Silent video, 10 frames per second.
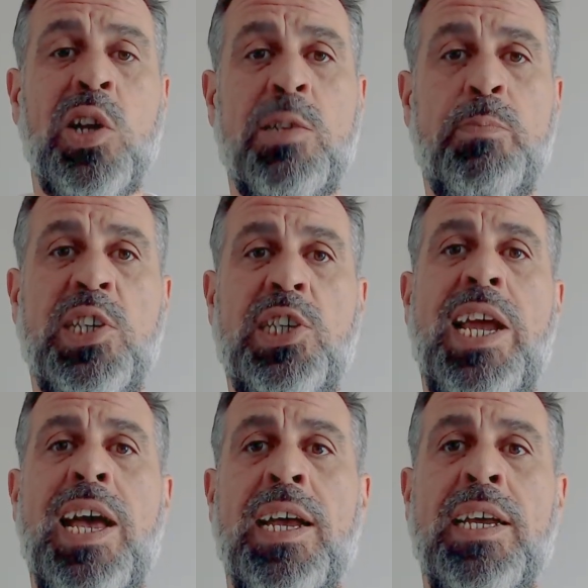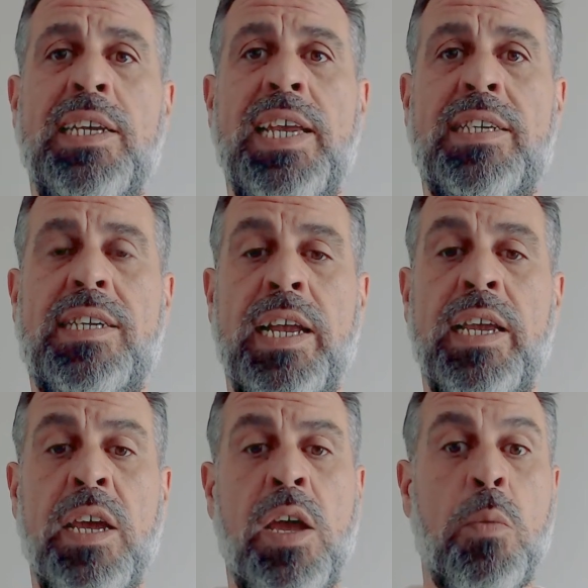per share yesterday,
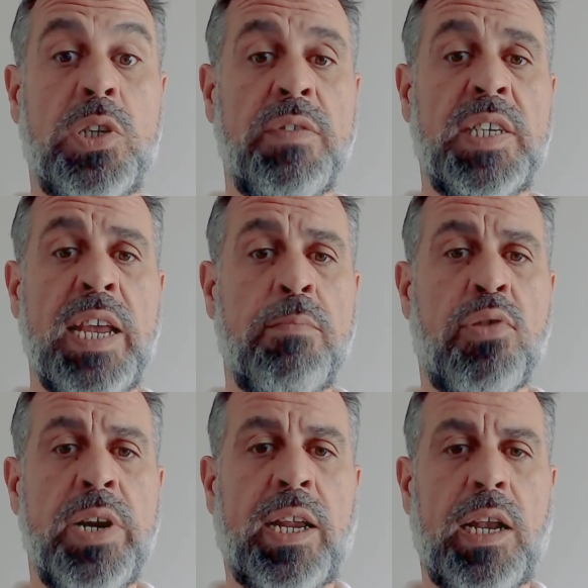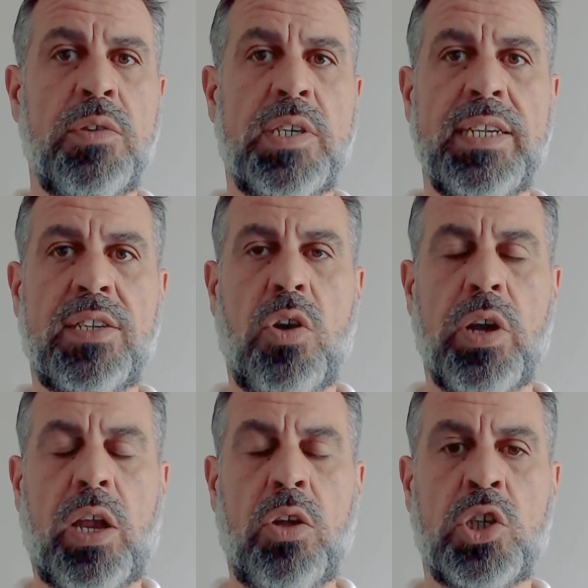which obviously getting pretty close to that
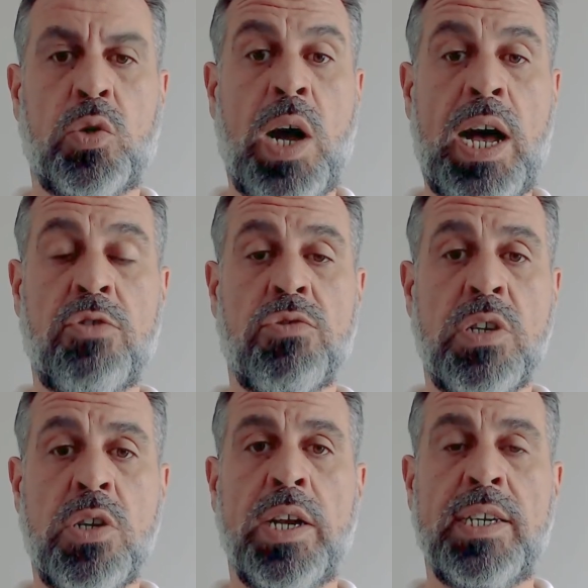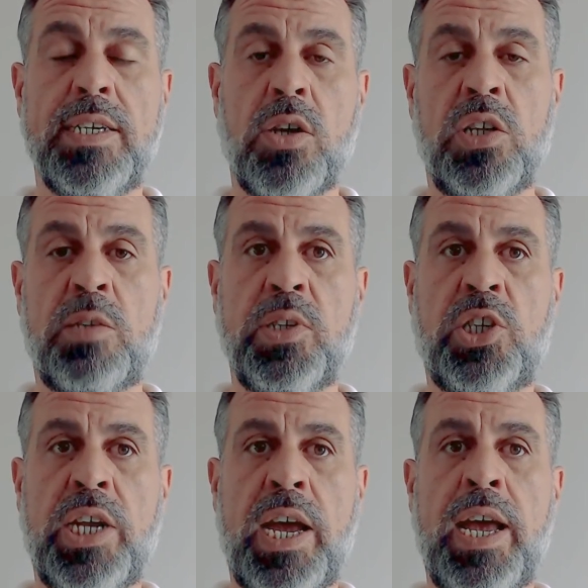psychological $190 per
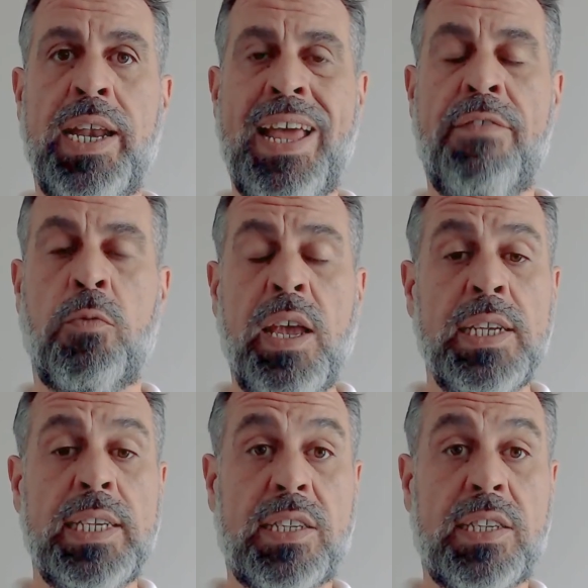share level. Since the